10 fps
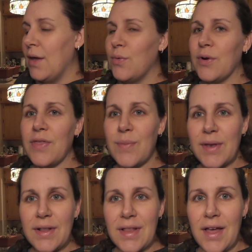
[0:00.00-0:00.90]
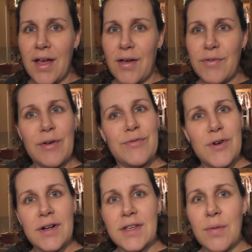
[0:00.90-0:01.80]
we're in the middle of a
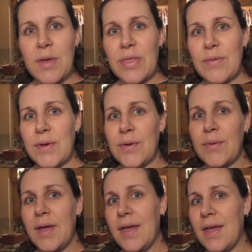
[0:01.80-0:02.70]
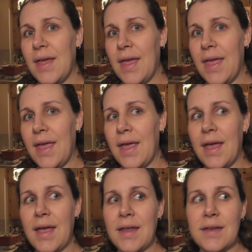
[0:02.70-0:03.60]
front coming through
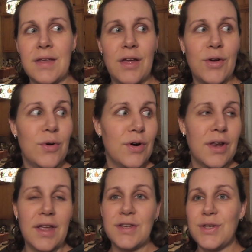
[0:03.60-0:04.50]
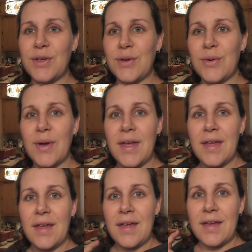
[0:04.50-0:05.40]
and according
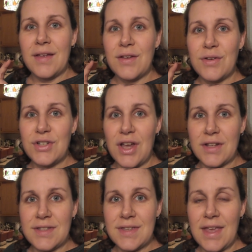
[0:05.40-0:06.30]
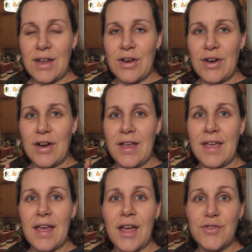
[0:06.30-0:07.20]
to John scanner
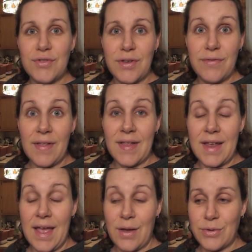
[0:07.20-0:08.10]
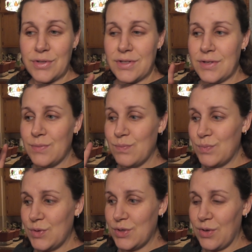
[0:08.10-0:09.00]
a tree fell in a house
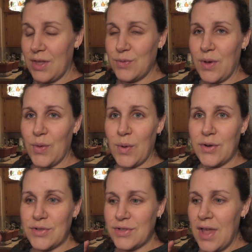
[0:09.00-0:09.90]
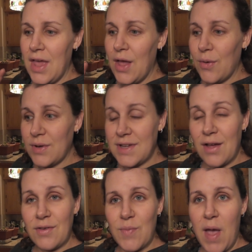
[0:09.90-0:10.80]
so that's why the wires went
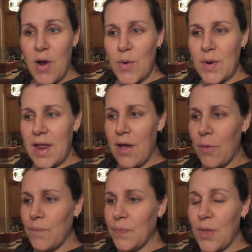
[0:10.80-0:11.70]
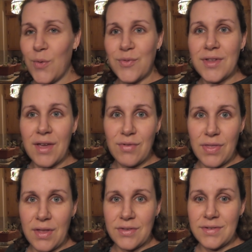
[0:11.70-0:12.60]
down the power went out hopefully
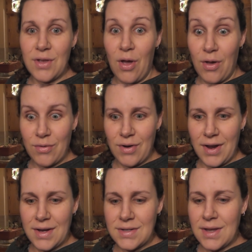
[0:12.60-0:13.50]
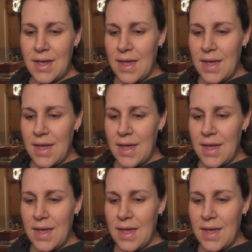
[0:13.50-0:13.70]
everything's all right